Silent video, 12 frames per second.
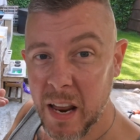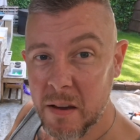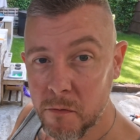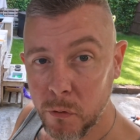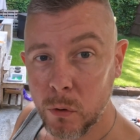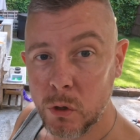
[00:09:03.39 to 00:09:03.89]

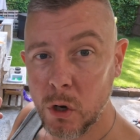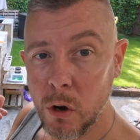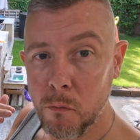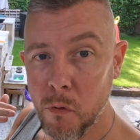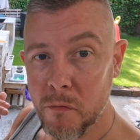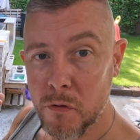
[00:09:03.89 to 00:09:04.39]

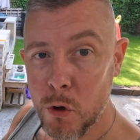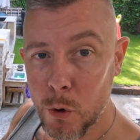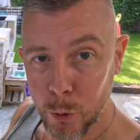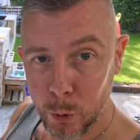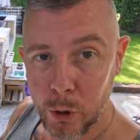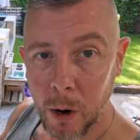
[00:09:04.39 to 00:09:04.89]
influencer
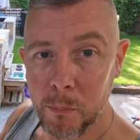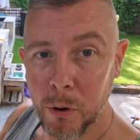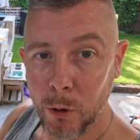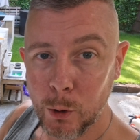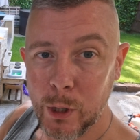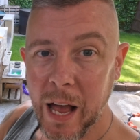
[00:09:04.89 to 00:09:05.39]
reviews on
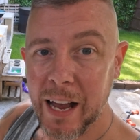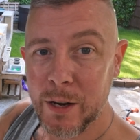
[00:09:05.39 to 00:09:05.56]
products that I